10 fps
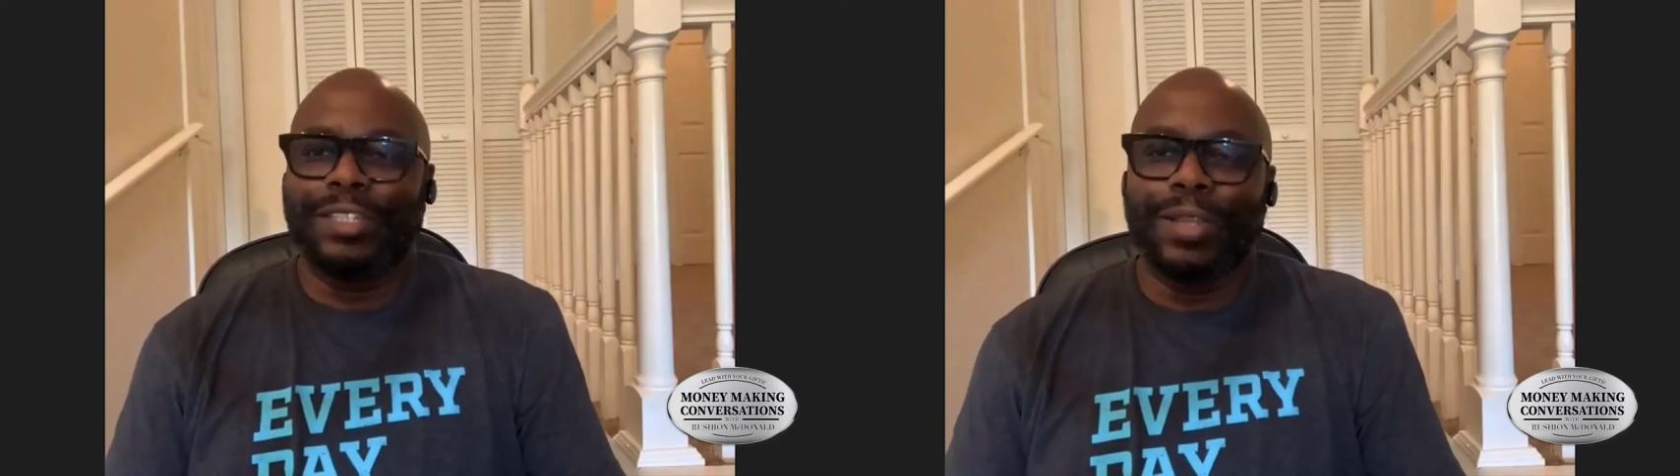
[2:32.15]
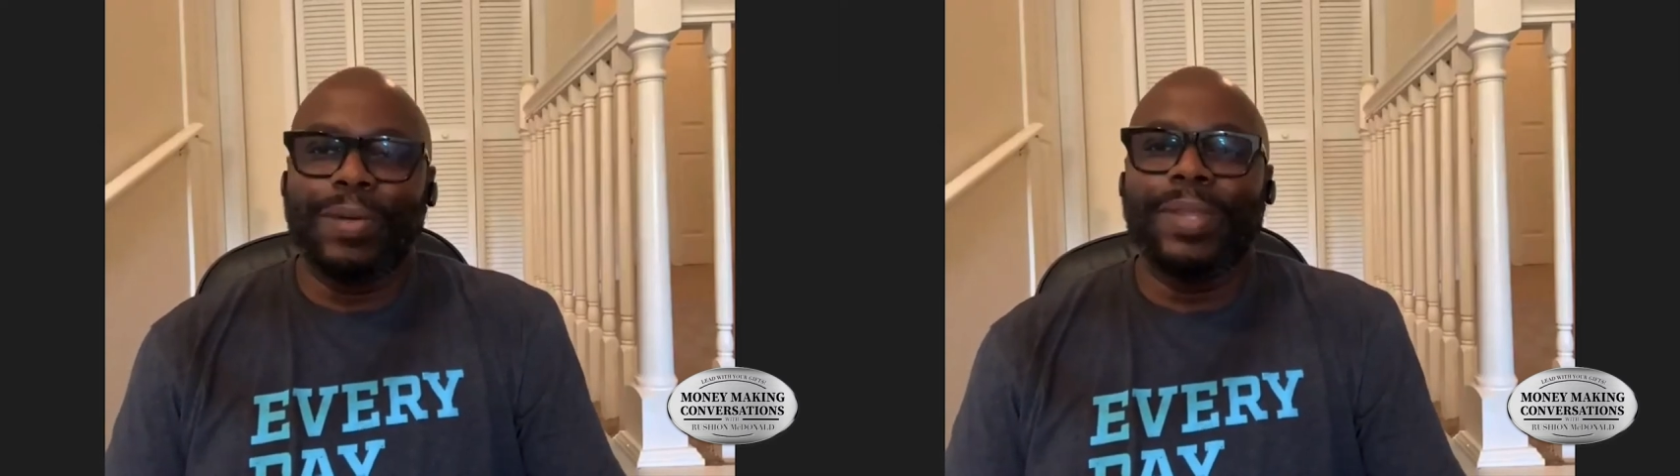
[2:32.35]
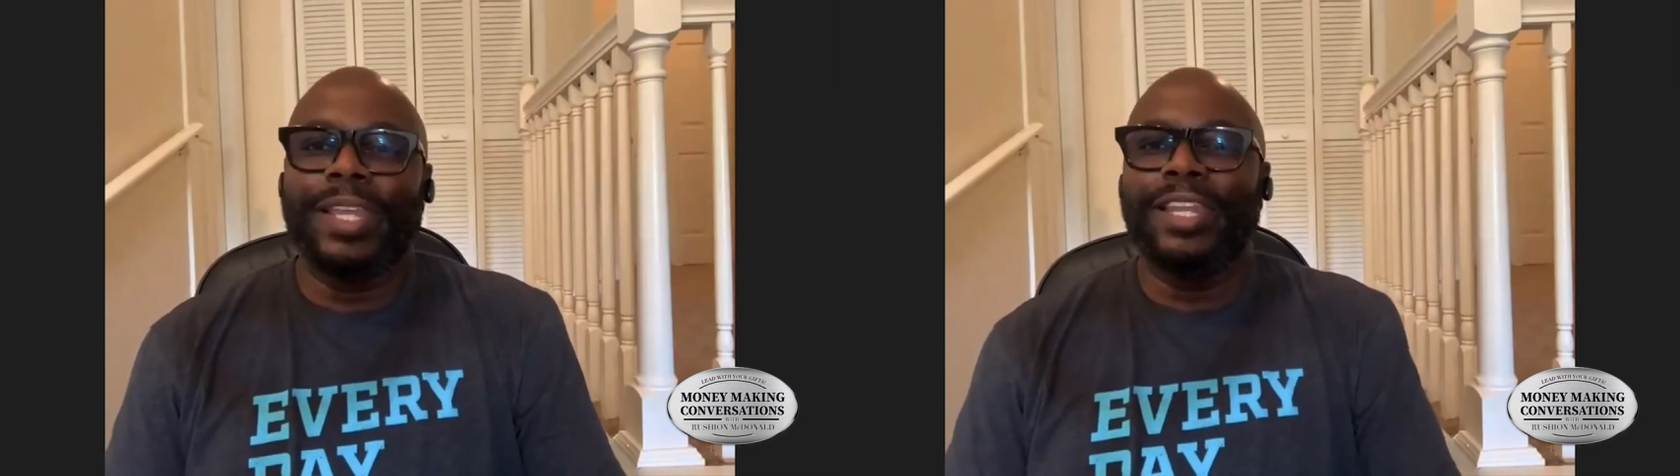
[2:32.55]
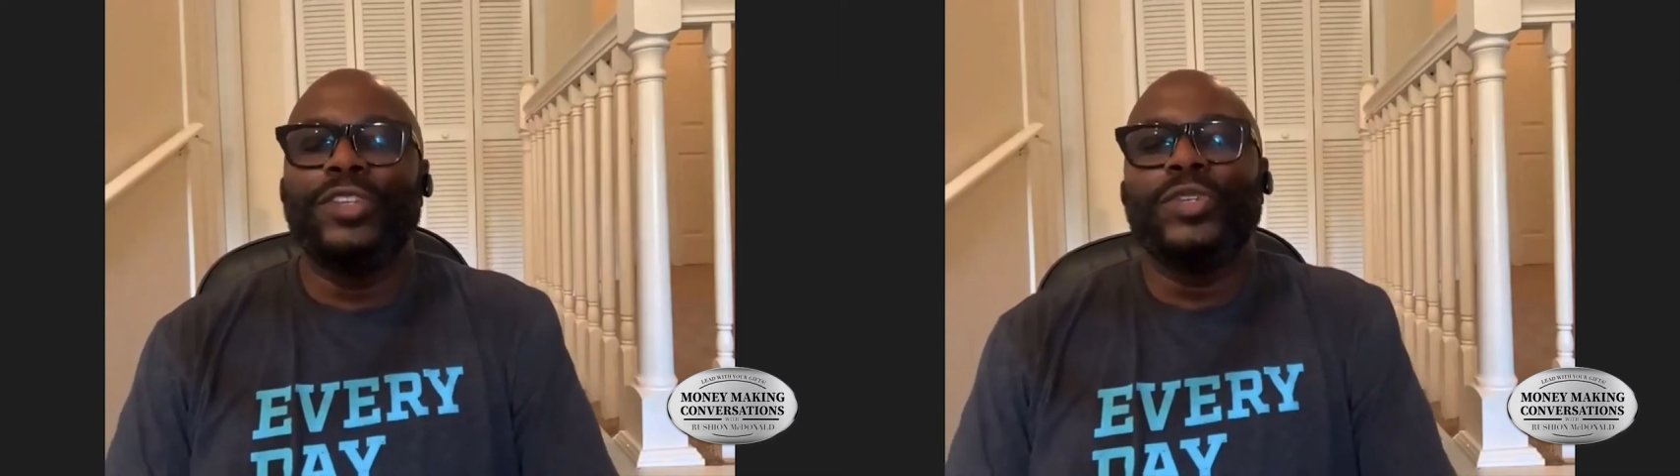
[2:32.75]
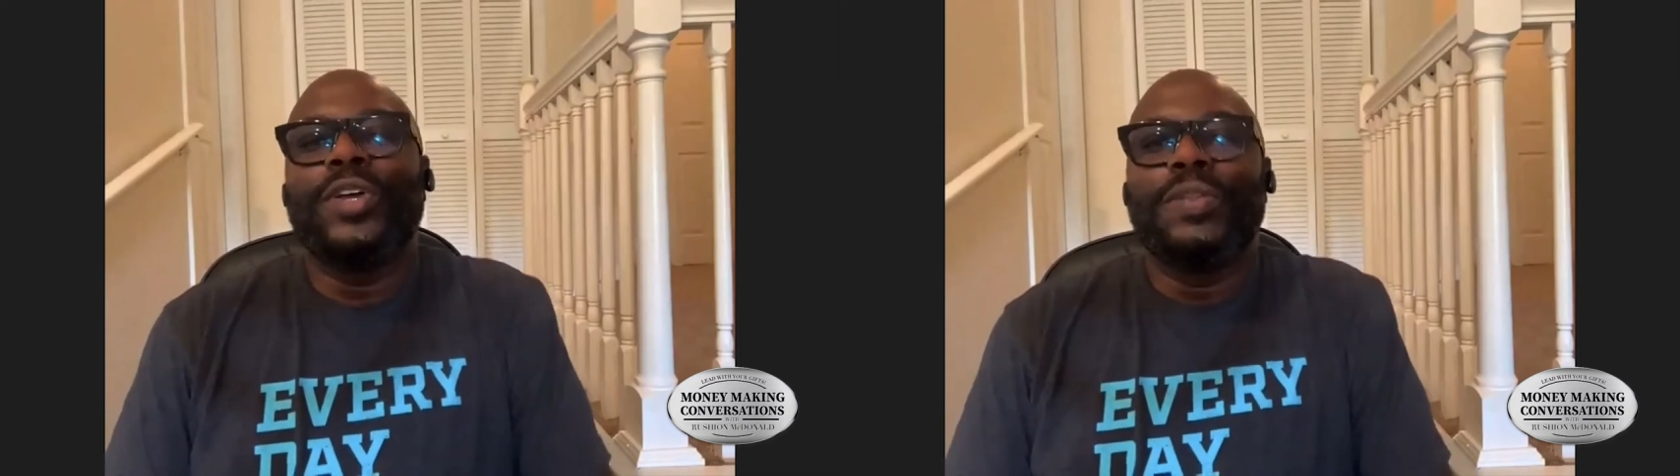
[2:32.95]
slowly and
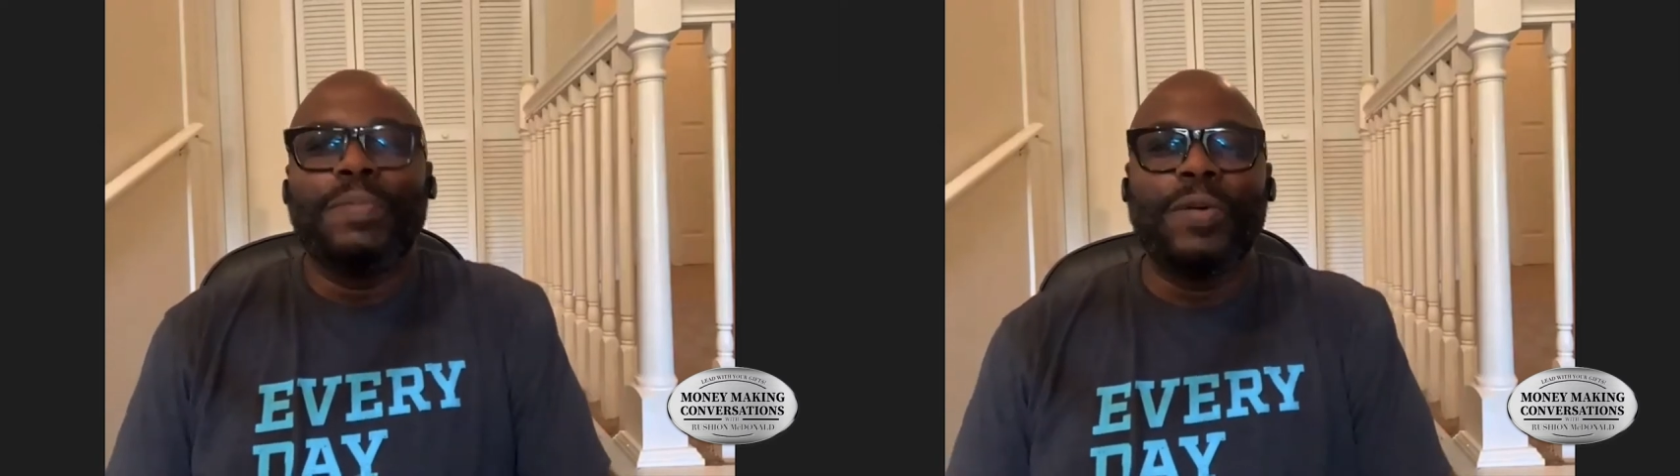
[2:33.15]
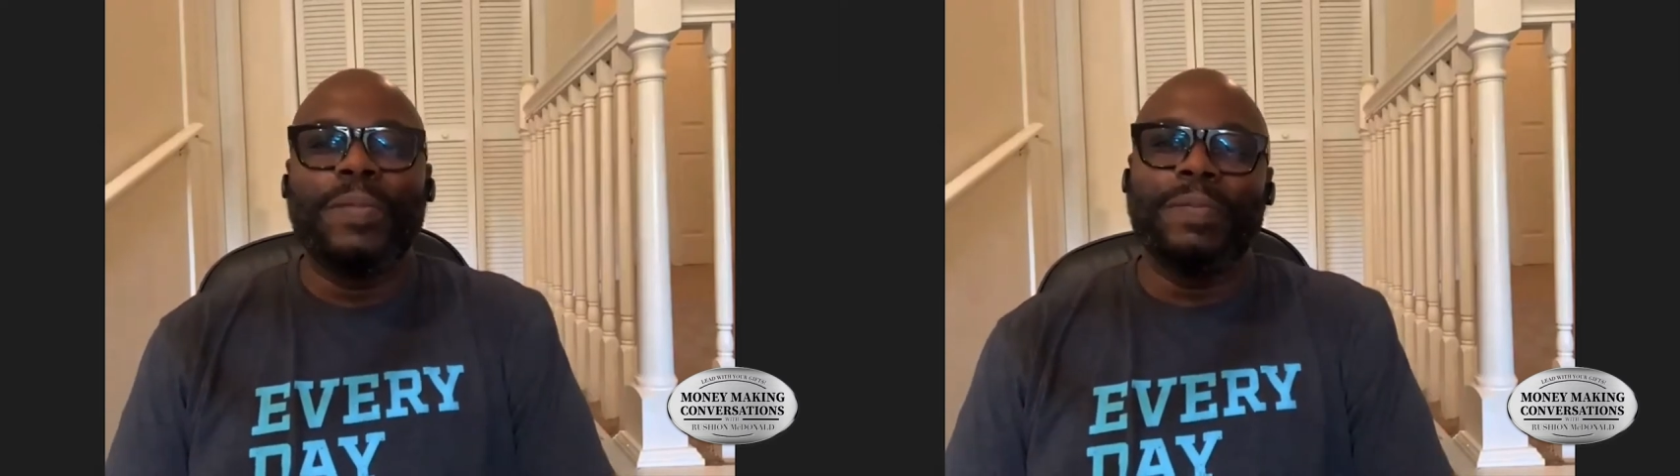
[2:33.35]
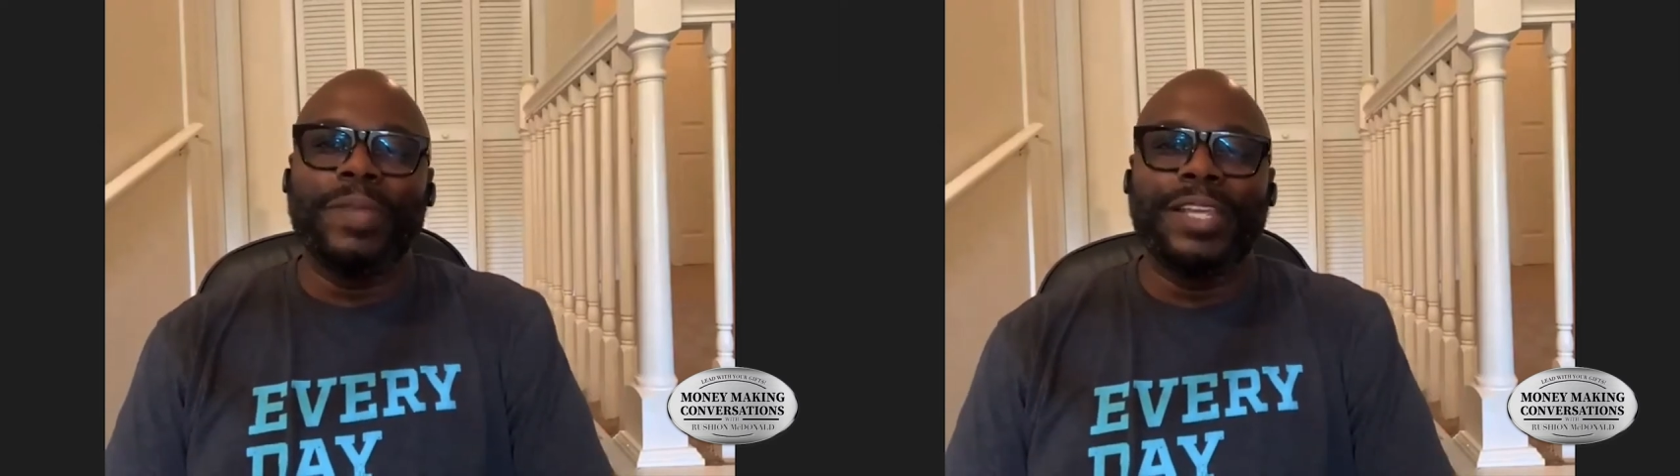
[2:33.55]
enjoy the moment